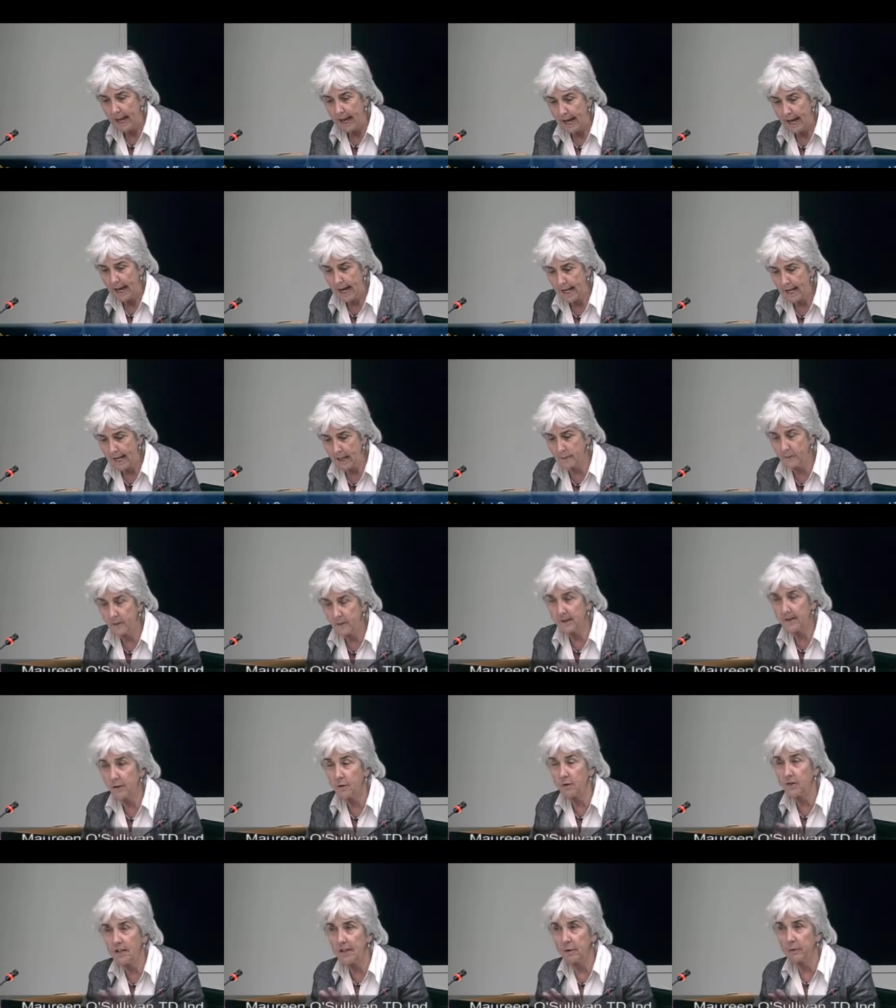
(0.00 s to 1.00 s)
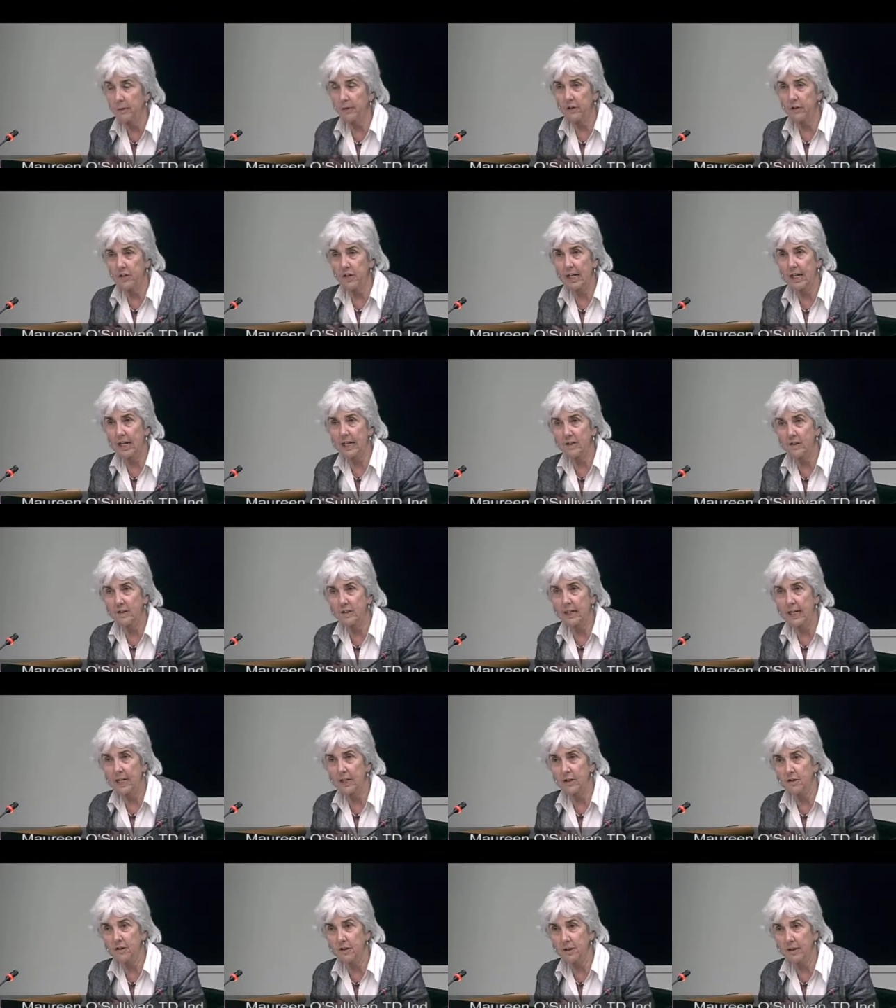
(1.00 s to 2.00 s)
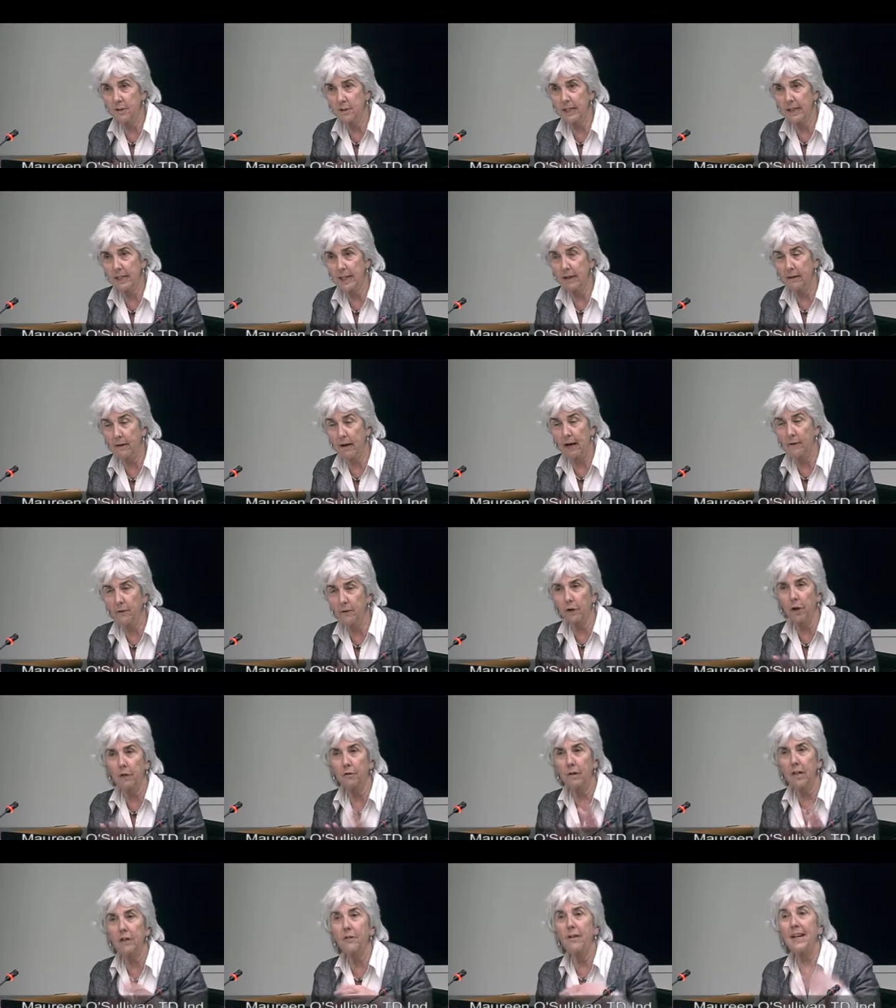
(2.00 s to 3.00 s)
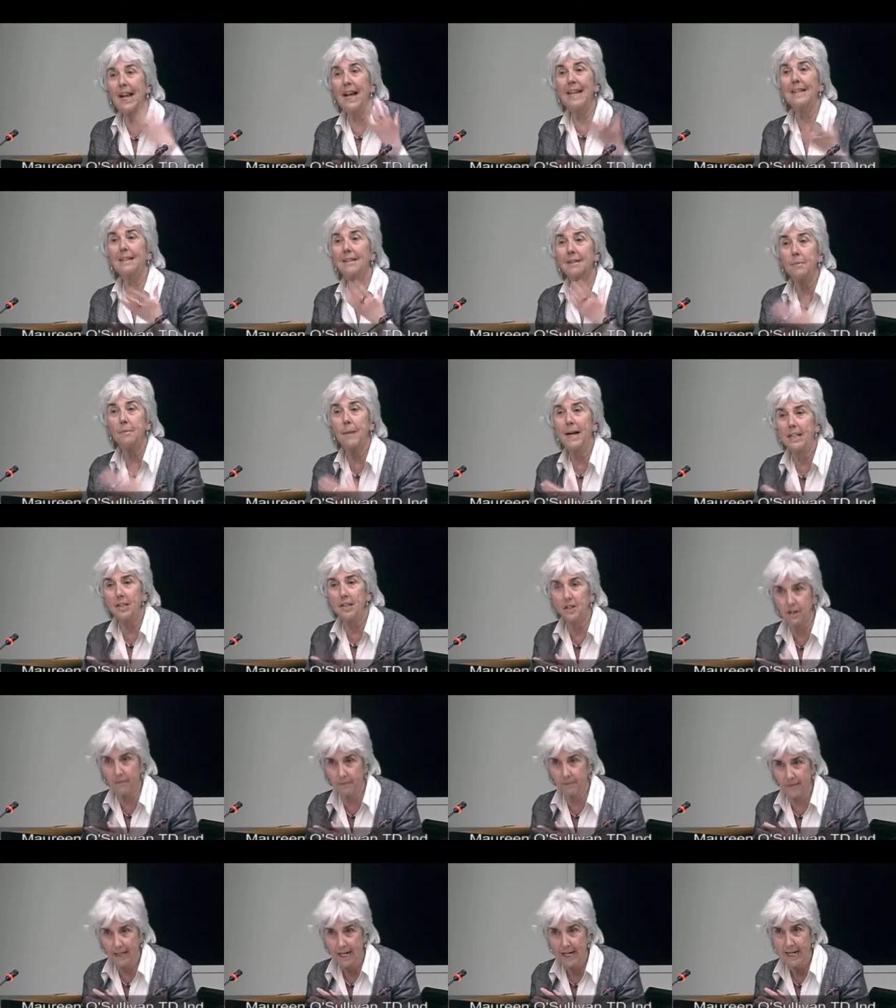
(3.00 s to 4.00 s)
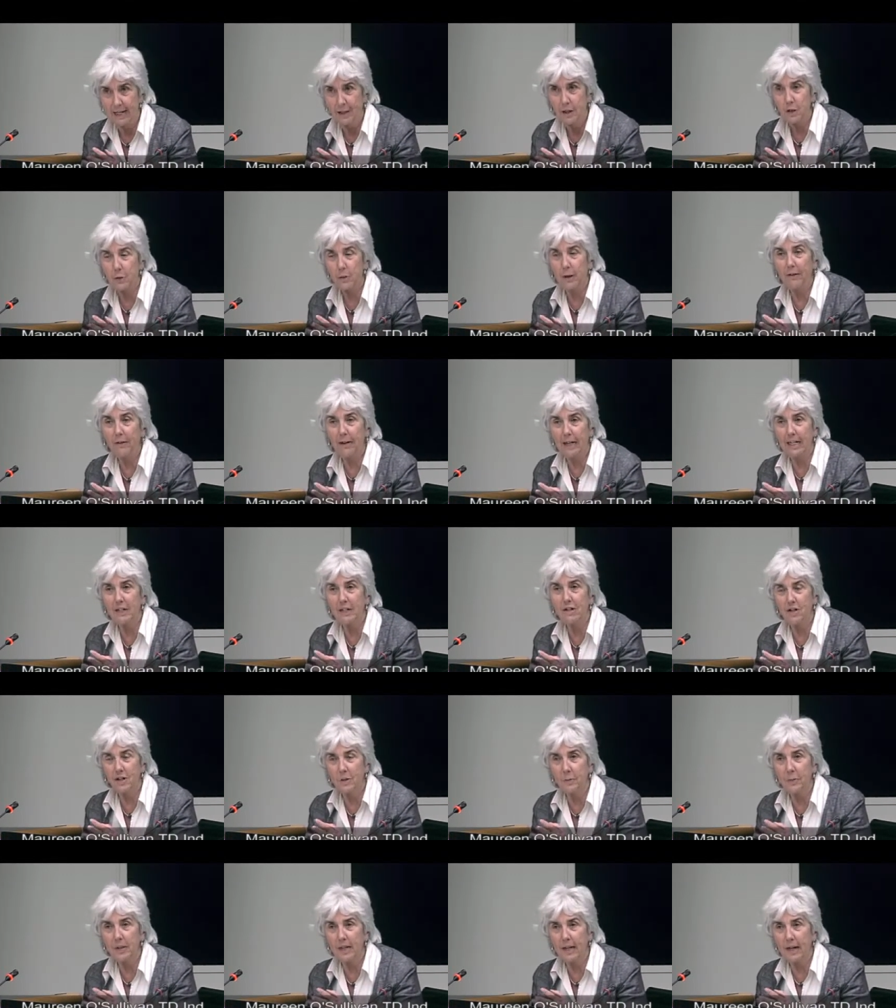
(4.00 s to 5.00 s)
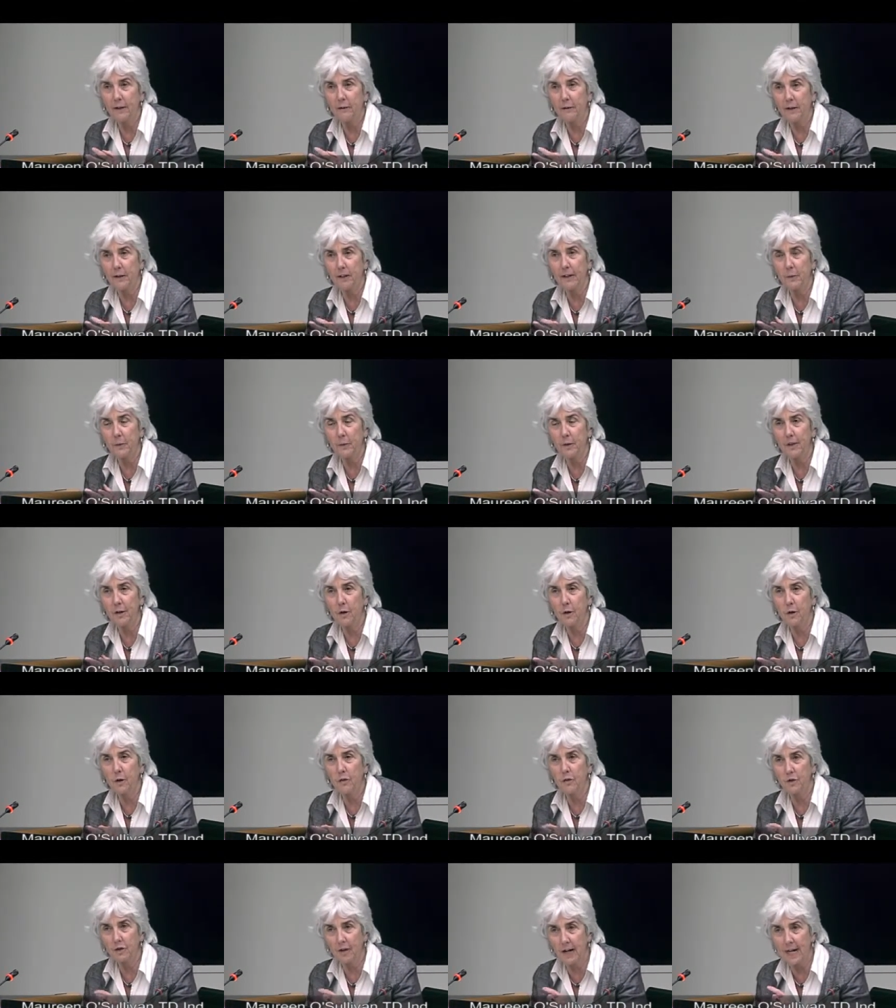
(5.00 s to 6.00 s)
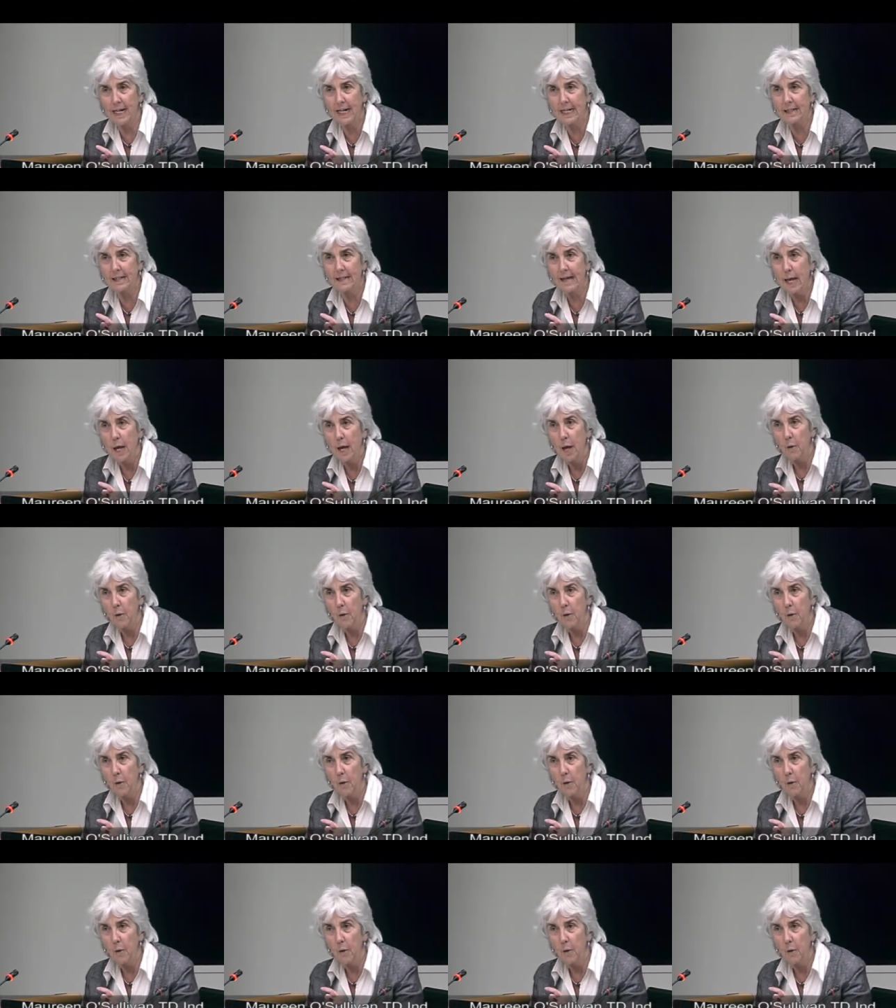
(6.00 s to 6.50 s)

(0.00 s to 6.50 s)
There's no doubt we have a changing nature with Africa, or rather an added dimension to our relationship with Africa with the whole trade.